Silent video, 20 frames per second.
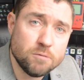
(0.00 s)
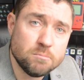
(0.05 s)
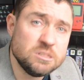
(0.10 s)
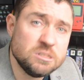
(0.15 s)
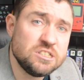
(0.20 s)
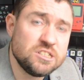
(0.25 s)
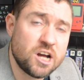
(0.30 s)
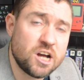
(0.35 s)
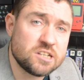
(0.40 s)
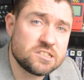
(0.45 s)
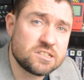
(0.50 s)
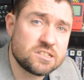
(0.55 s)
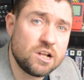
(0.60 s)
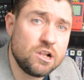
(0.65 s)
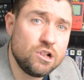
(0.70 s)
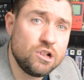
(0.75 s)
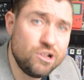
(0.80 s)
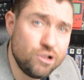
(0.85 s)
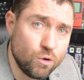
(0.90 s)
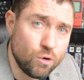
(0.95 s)
just
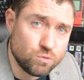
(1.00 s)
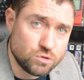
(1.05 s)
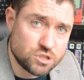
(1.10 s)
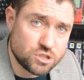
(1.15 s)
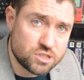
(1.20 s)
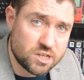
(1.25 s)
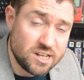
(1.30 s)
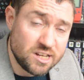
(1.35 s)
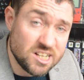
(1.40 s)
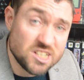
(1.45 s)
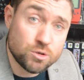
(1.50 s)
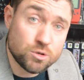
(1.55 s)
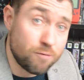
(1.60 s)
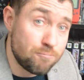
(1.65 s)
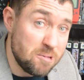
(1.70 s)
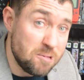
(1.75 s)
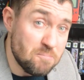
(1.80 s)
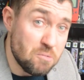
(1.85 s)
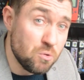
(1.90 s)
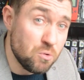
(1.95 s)
launched. So if
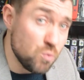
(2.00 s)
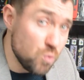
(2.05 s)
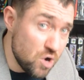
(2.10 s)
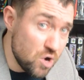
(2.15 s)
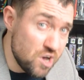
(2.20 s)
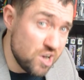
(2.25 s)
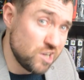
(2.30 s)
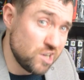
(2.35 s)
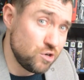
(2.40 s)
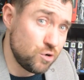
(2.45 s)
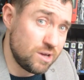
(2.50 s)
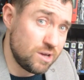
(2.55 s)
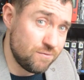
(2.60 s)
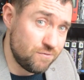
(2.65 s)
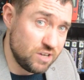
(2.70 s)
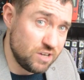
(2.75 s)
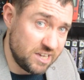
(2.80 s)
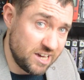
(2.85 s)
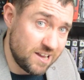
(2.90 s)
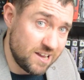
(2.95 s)
people were looking for
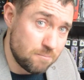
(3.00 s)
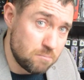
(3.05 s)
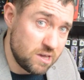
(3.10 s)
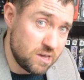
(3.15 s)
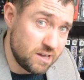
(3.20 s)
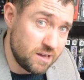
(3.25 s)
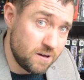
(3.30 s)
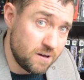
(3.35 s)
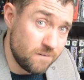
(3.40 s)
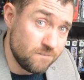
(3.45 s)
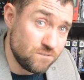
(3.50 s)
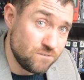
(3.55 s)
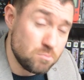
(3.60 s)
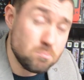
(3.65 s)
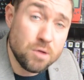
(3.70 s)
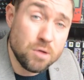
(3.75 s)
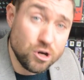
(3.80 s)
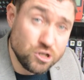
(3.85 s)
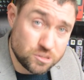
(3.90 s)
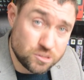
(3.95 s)
gaming,
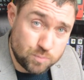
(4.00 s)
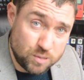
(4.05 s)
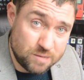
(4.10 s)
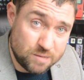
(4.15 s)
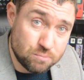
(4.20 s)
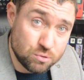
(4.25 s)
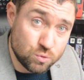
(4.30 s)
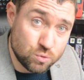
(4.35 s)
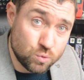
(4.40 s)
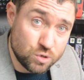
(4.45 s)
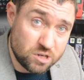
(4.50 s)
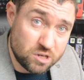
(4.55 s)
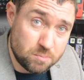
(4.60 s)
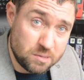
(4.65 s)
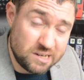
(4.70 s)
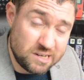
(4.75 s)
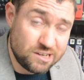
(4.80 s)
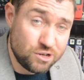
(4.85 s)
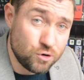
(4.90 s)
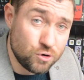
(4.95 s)
most people would have
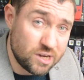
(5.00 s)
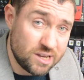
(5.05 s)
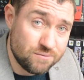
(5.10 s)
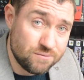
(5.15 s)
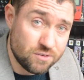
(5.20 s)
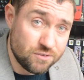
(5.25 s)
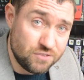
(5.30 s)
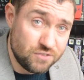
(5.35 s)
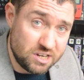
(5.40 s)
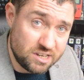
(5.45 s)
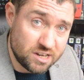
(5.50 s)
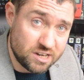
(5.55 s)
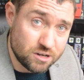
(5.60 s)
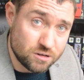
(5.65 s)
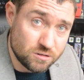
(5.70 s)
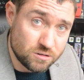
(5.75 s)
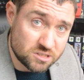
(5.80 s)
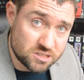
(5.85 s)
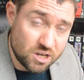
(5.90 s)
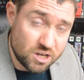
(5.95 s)
been looking for
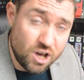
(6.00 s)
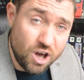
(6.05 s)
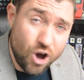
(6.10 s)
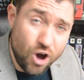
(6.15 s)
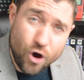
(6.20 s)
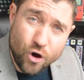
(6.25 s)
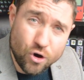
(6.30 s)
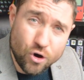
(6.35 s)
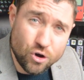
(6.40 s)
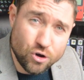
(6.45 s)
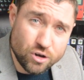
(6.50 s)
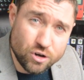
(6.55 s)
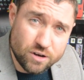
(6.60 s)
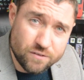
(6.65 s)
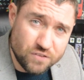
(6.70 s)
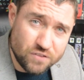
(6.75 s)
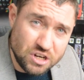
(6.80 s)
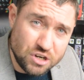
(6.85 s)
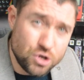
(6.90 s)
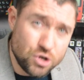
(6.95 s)
videos on
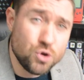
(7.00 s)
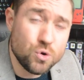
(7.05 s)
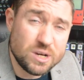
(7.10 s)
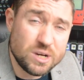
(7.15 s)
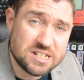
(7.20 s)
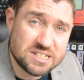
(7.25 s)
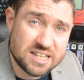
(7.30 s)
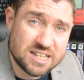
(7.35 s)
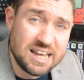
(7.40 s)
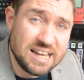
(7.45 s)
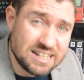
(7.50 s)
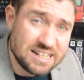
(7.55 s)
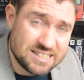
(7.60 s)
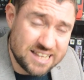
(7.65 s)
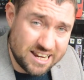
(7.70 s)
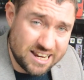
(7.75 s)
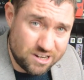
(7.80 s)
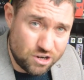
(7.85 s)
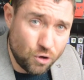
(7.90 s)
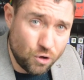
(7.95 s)
the newest
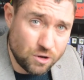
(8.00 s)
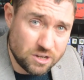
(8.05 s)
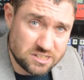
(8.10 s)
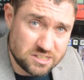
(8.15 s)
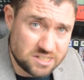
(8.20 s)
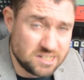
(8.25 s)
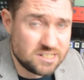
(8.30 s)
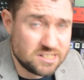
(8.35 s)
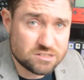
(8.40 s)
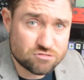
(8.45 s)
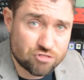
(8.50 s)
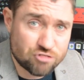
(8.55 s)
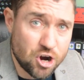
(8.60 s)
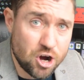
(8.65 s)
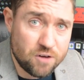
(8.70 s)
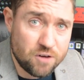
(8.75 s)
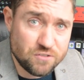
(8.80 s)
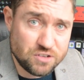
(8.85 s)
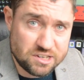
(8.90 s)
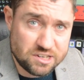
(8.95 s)
technologies
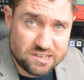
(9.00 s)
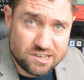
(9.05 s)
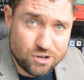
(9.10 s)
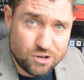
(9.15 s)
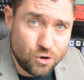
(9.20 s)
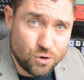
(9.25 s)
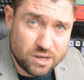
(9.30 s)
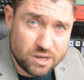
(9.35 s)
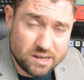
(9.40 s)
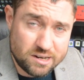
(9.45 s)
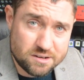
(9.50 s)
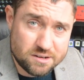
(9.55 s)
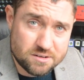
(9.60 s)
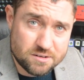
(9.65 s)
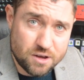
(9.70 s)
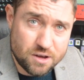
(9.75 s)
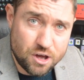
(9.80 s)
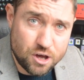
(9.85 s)
rather than looking